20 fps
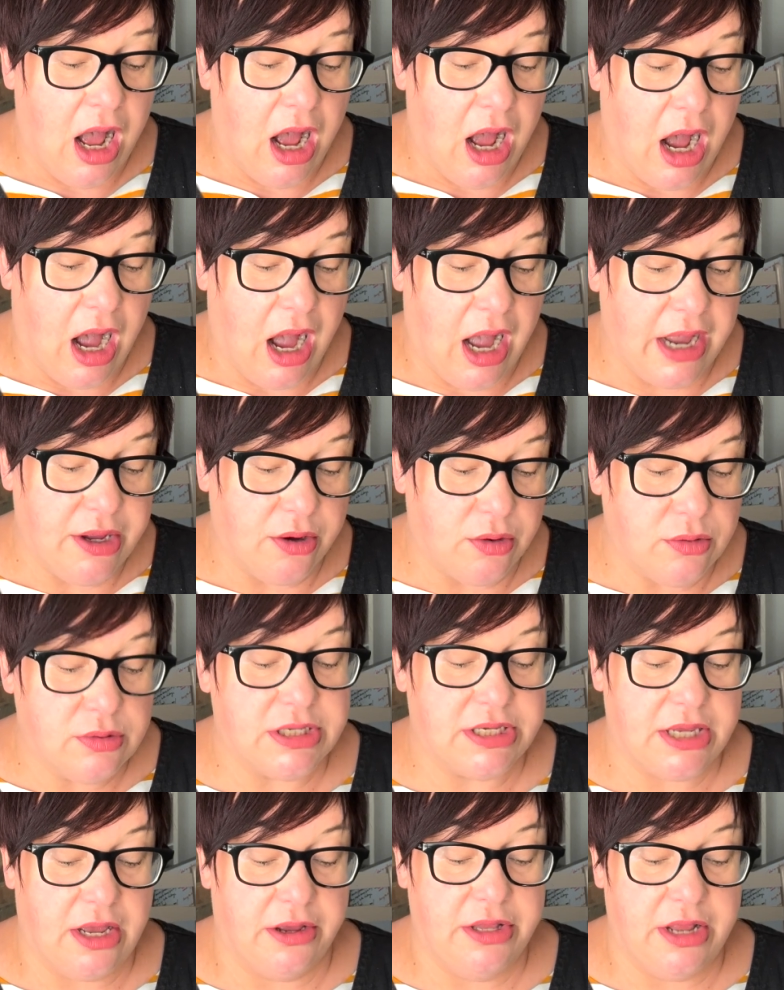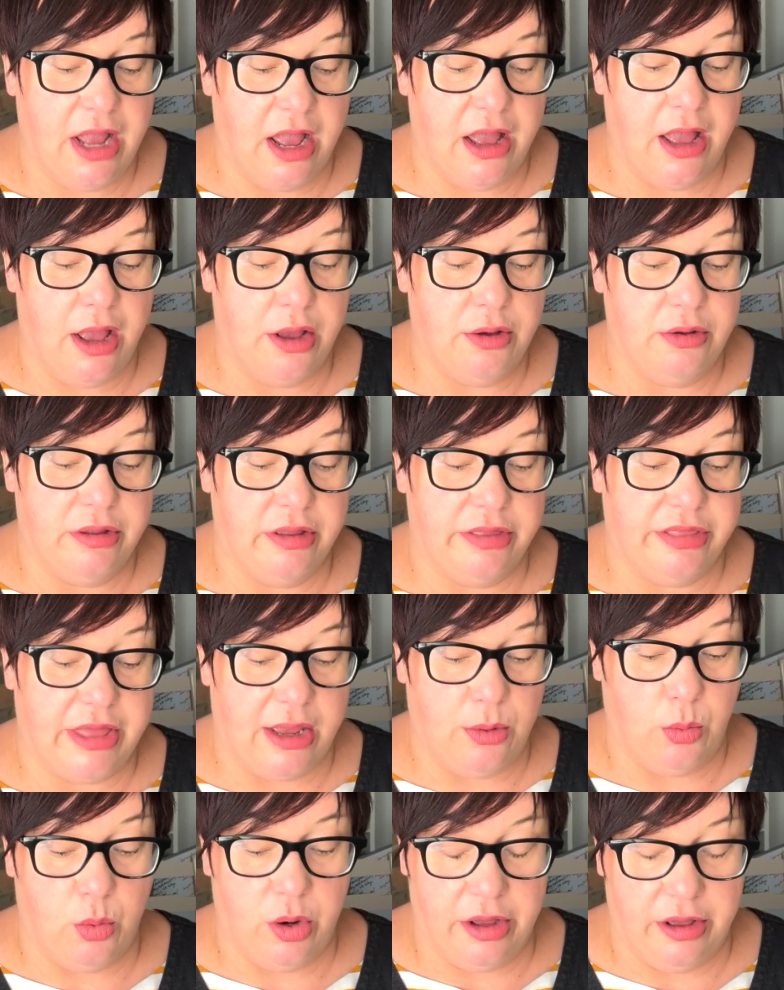I also know
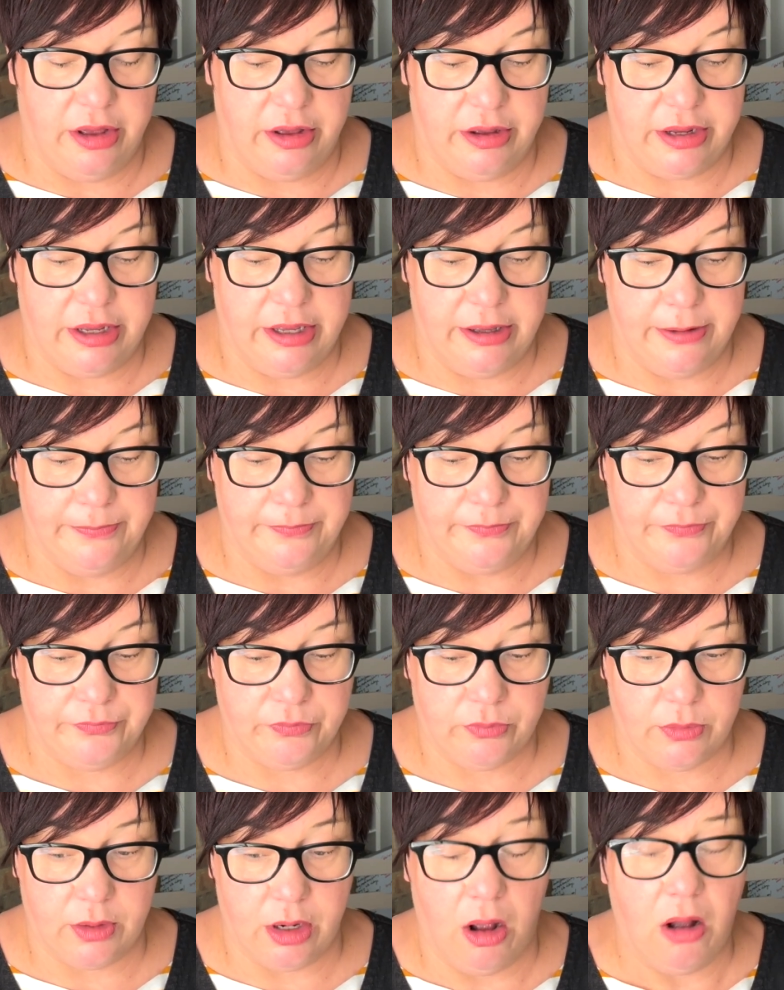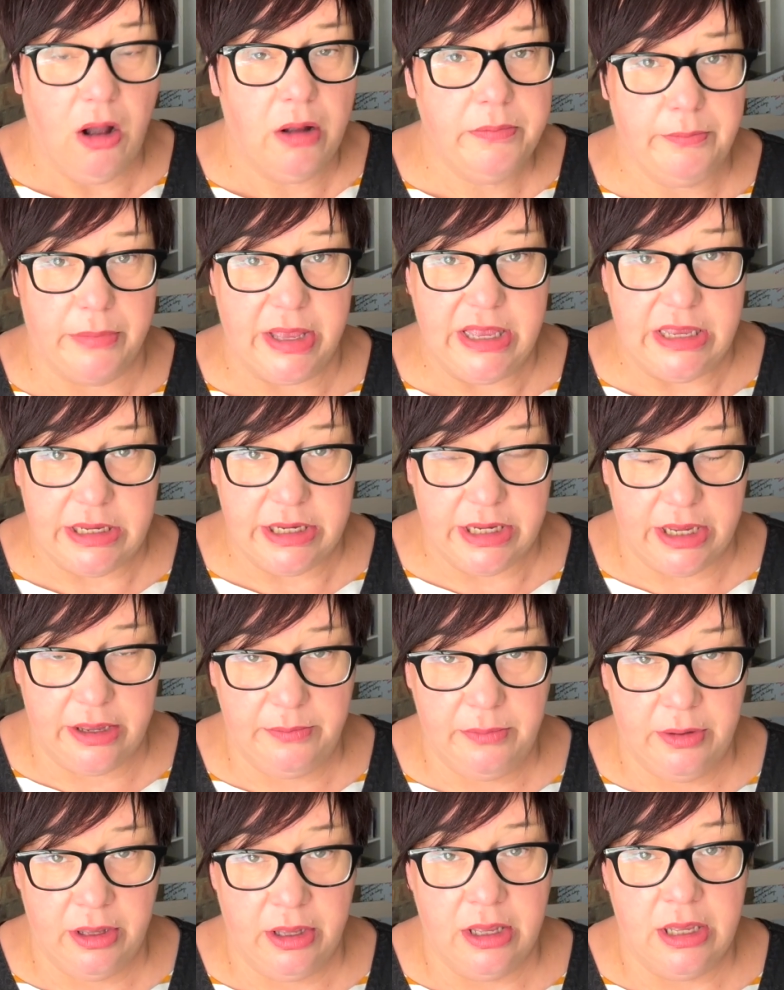they work on
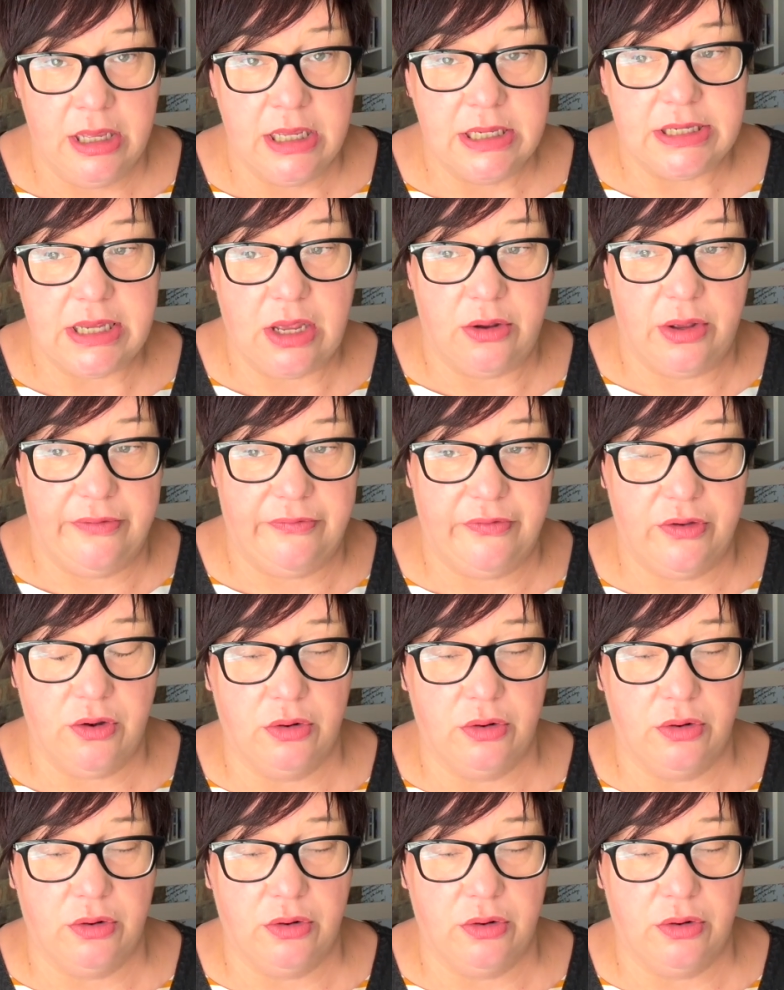Medium. So if you're